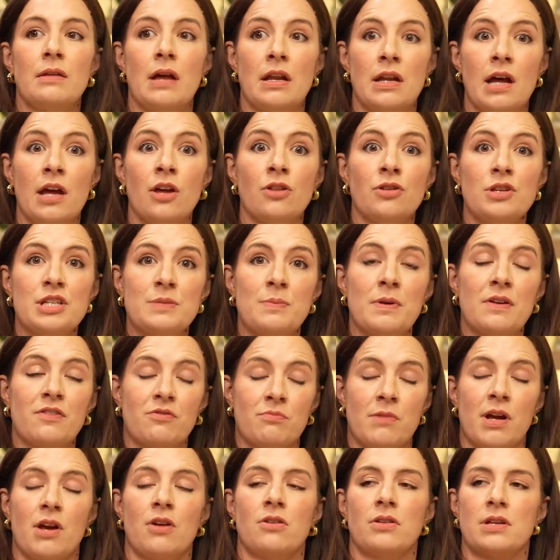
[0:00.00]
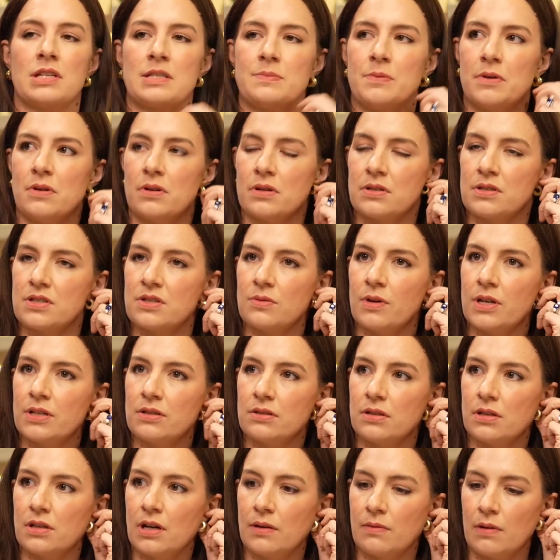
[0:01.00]
I only speak from my own experience. So
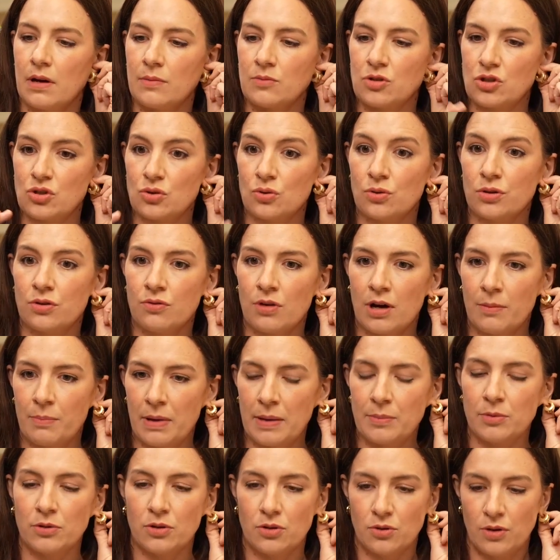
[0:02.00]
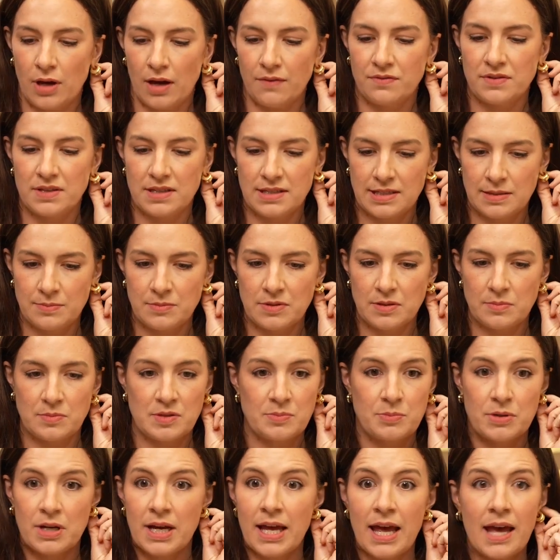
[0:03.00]
I'm sure there are people who have the symptoms,
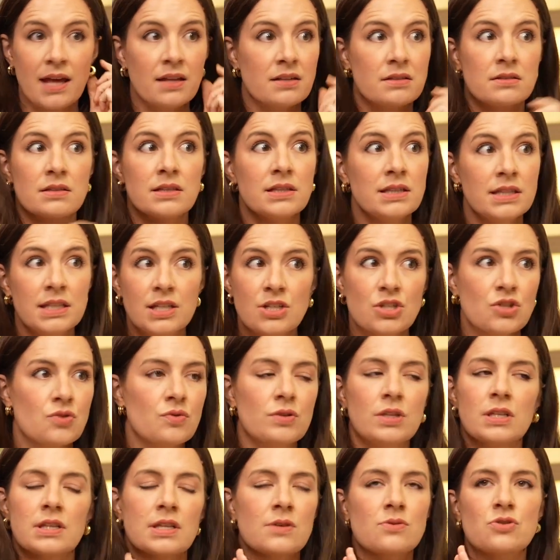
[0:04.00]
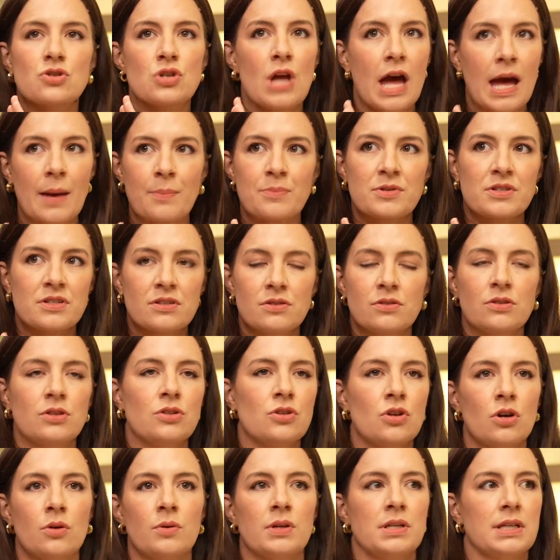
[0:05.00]
but I had literally, there was absolutely
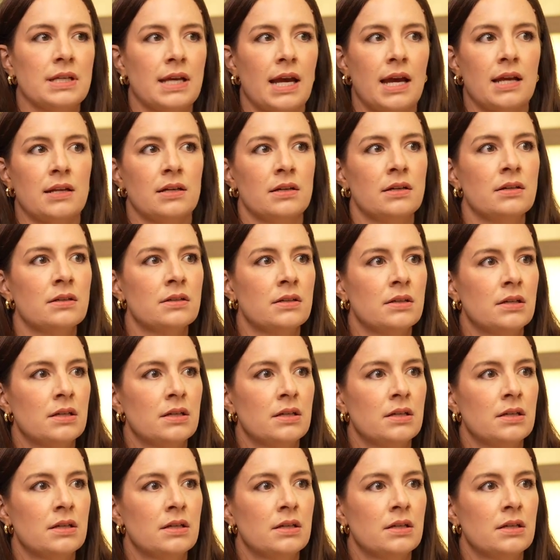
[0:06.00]
no indicator